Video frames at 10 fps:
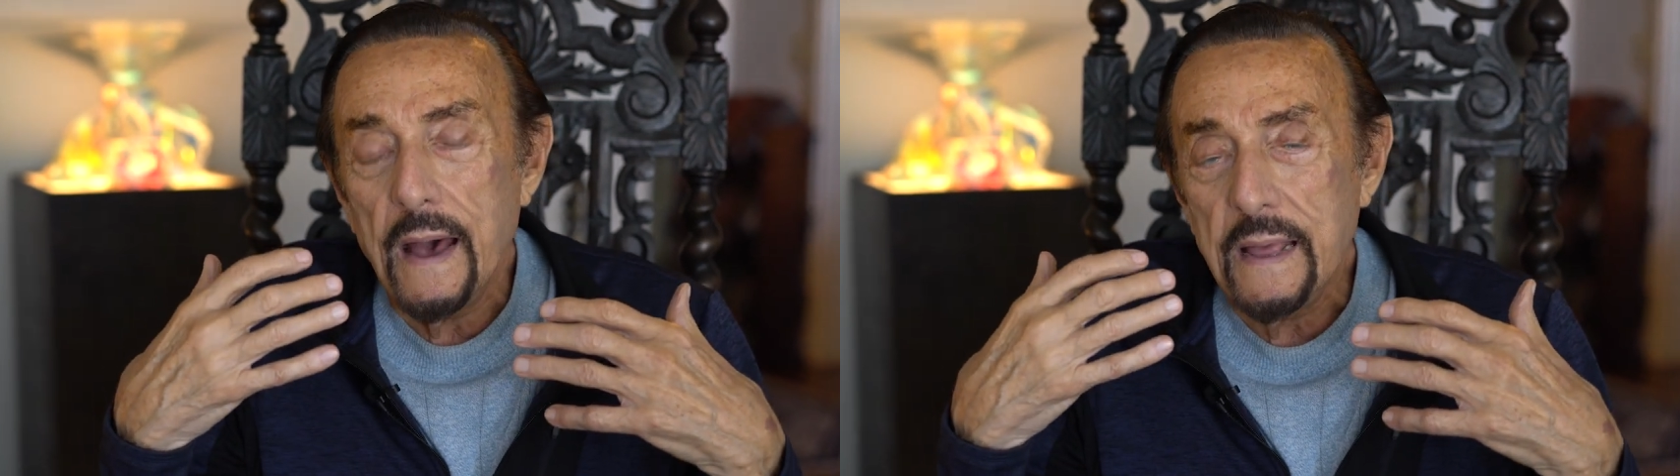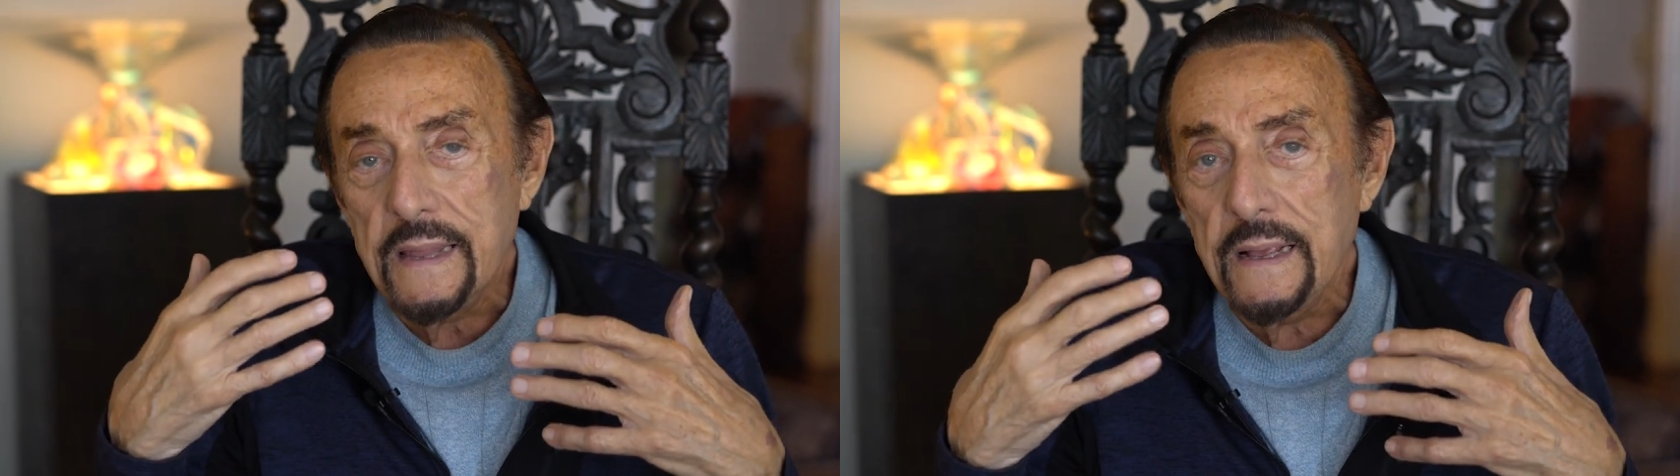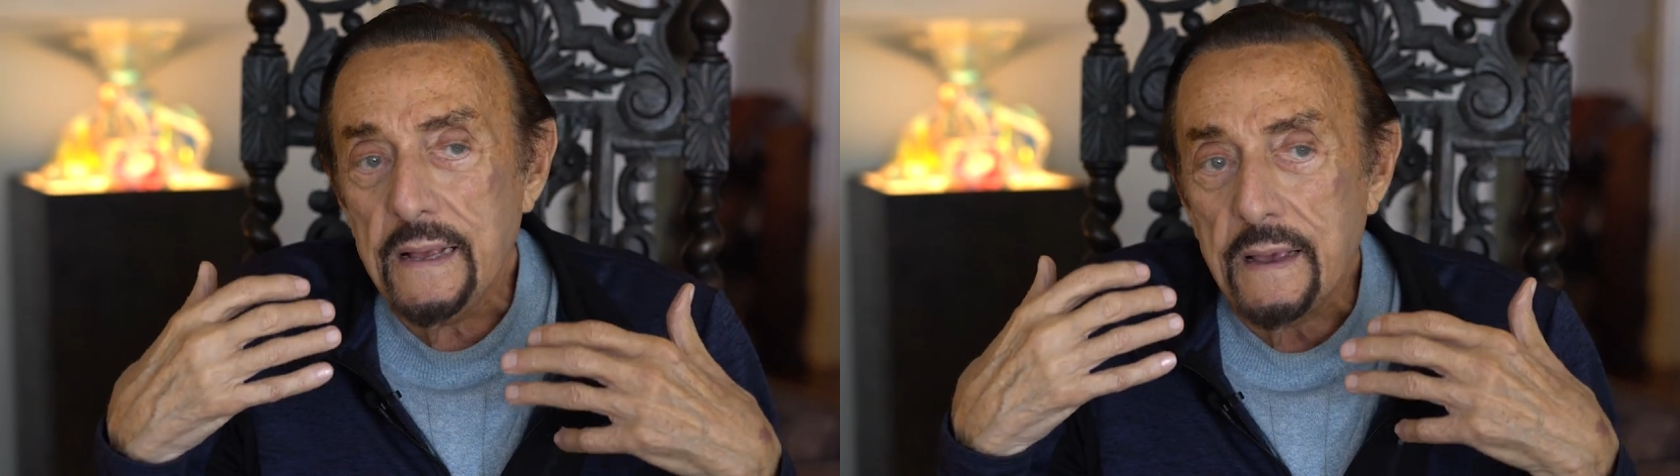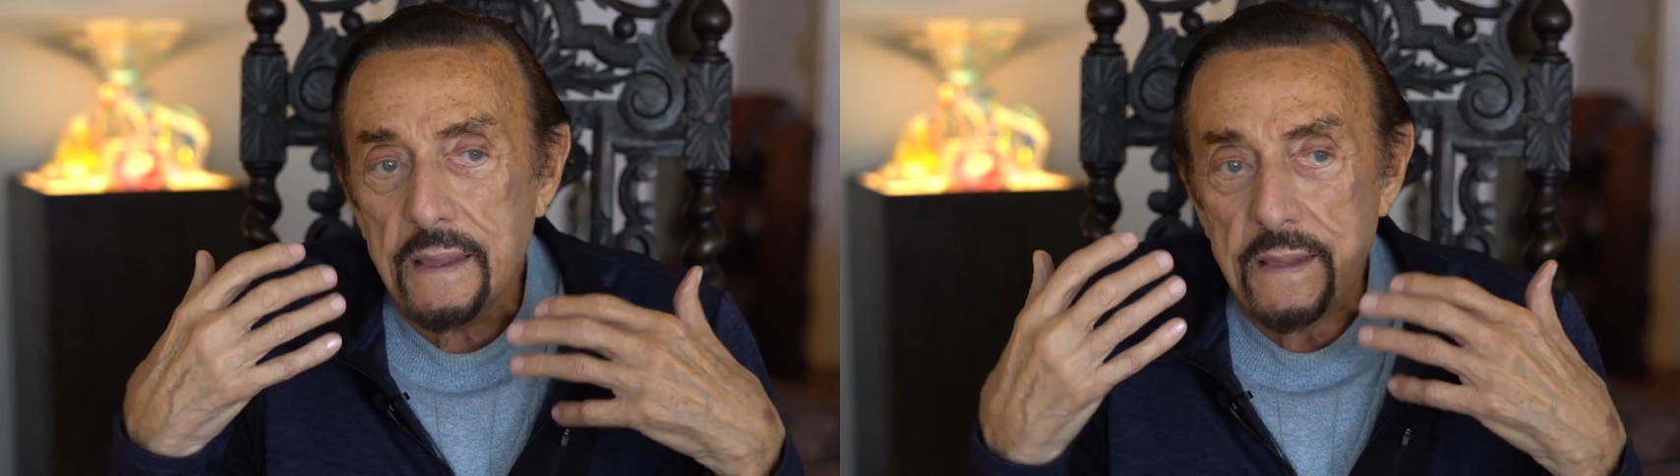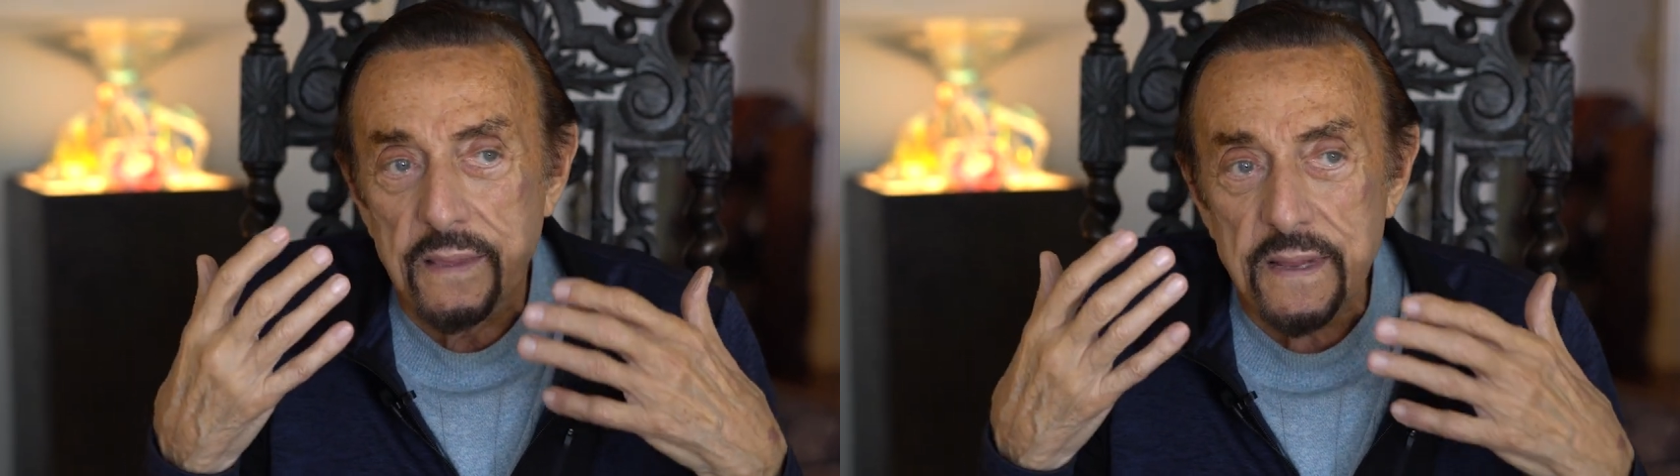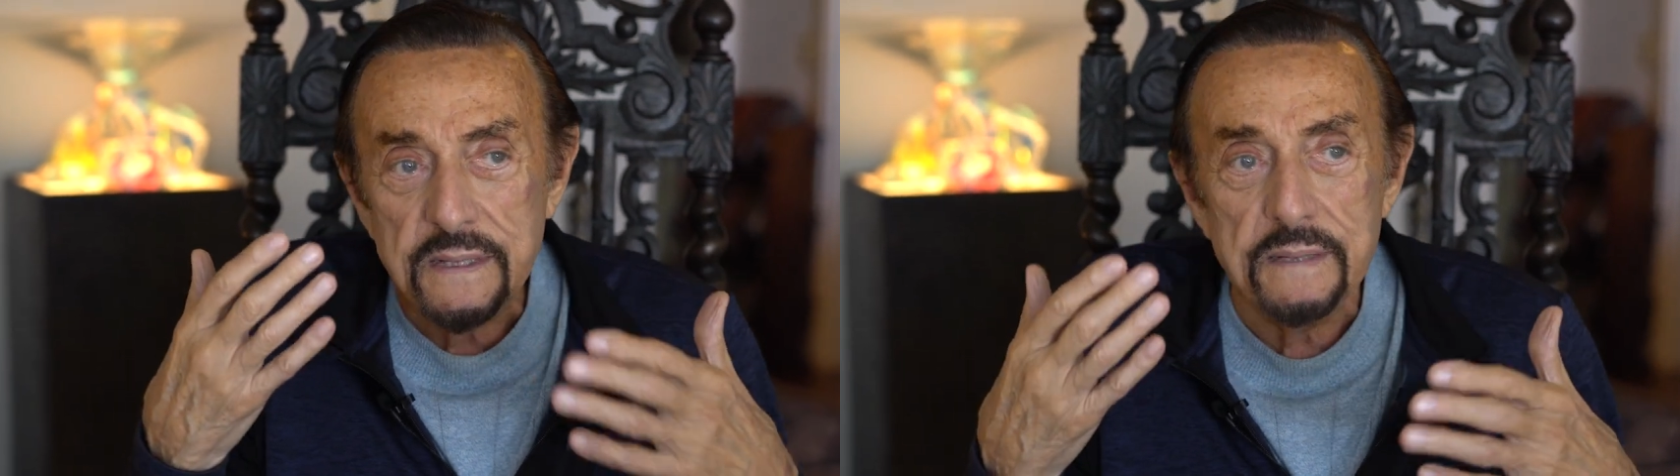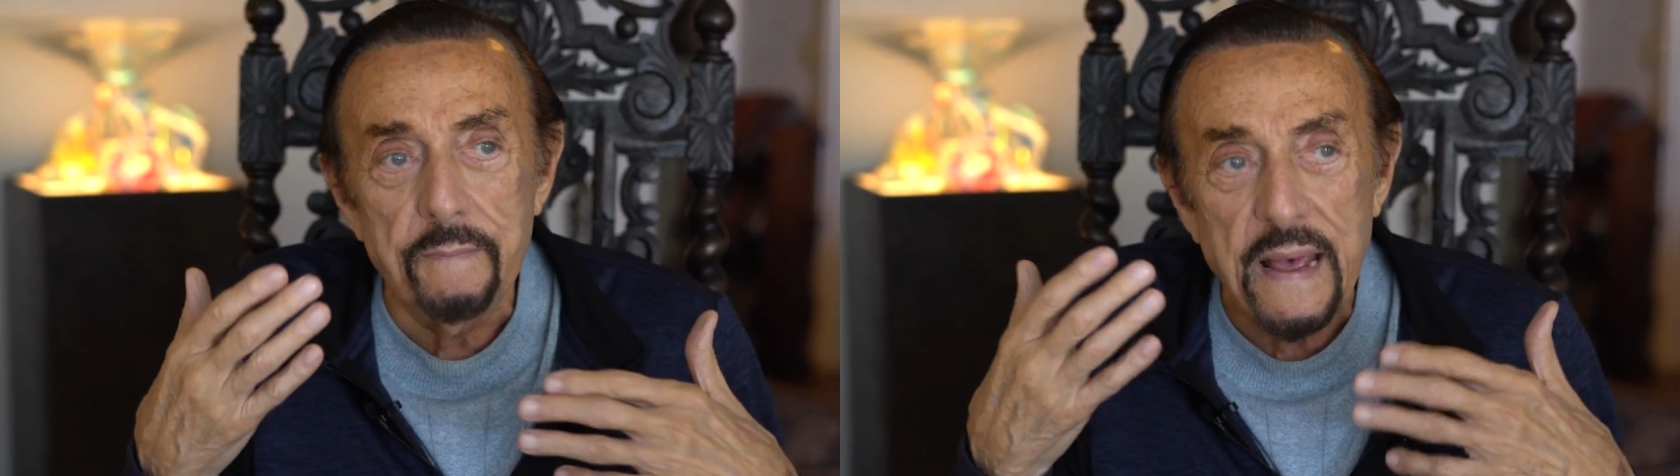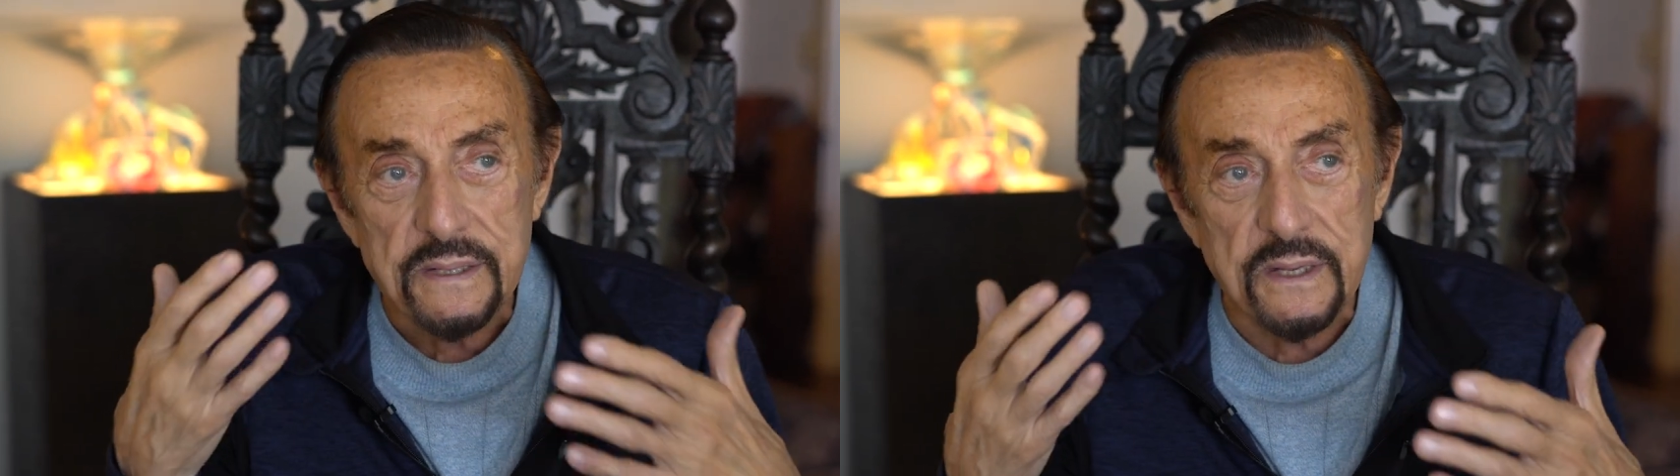I think this
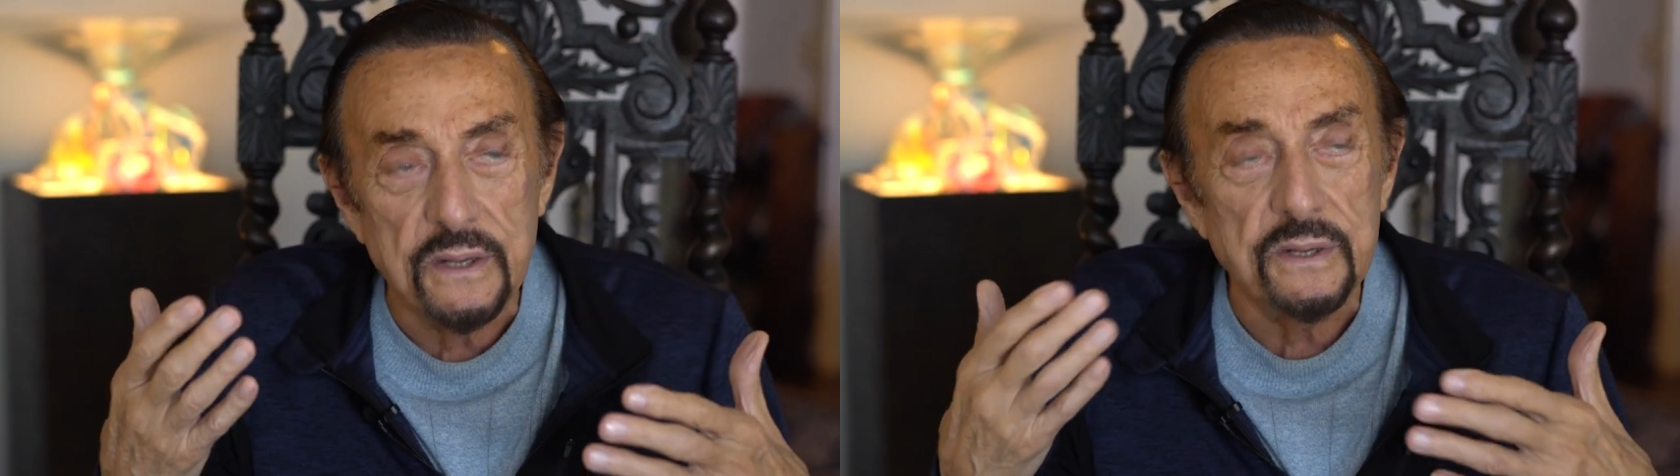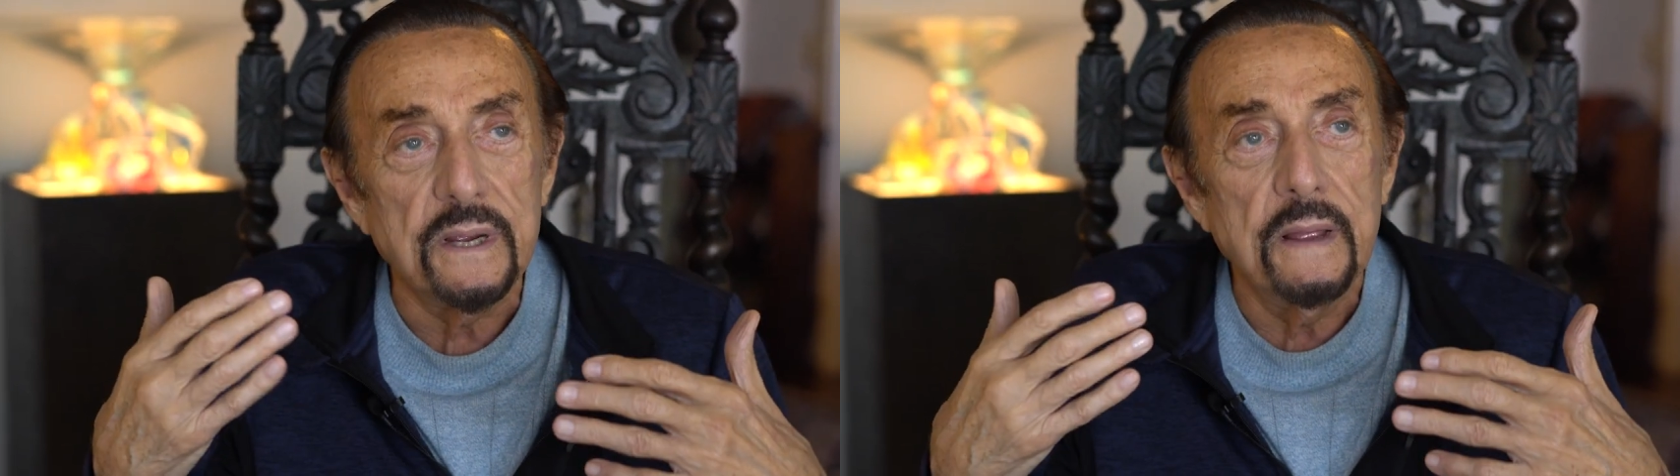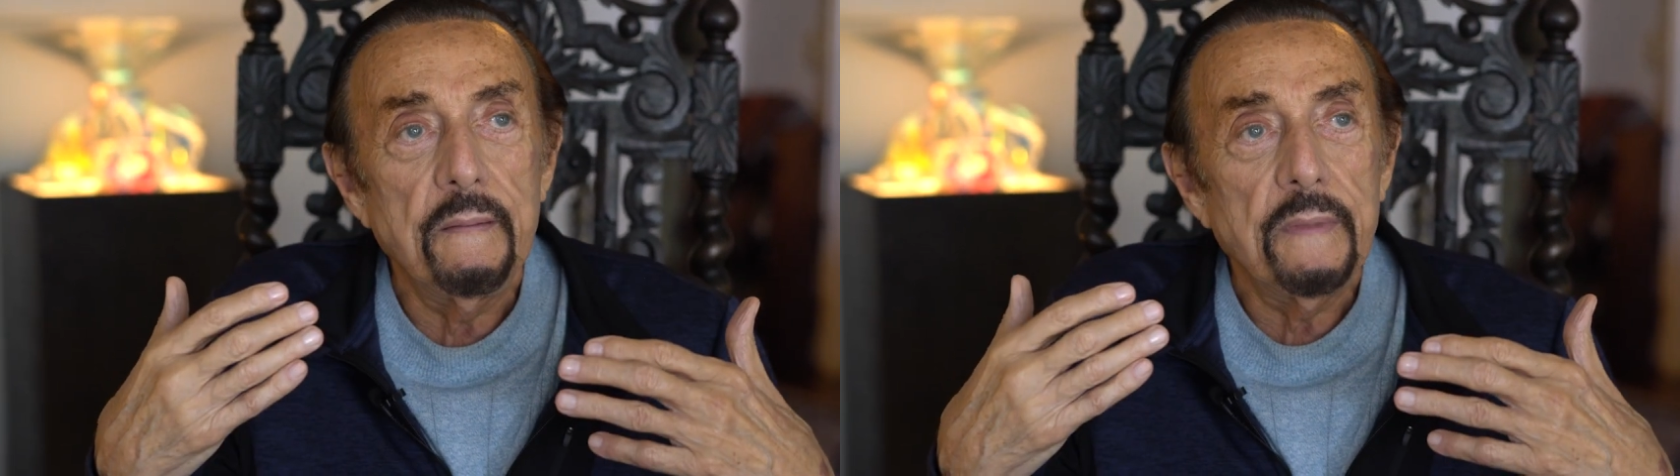message